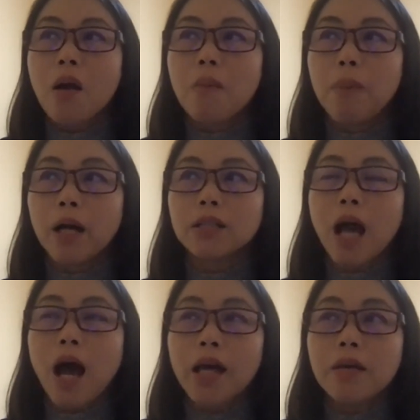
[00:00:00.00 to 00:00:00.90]
but
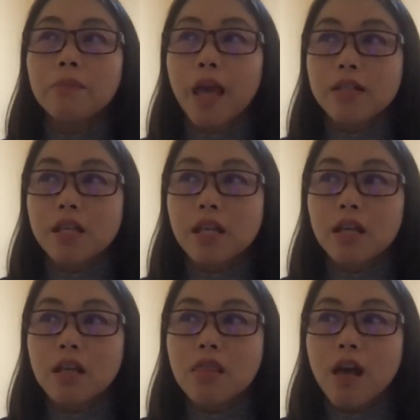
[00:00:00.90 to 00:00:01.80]
I am
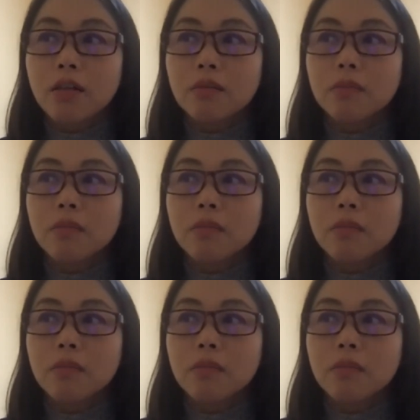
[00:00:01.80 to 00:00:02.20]
guessing that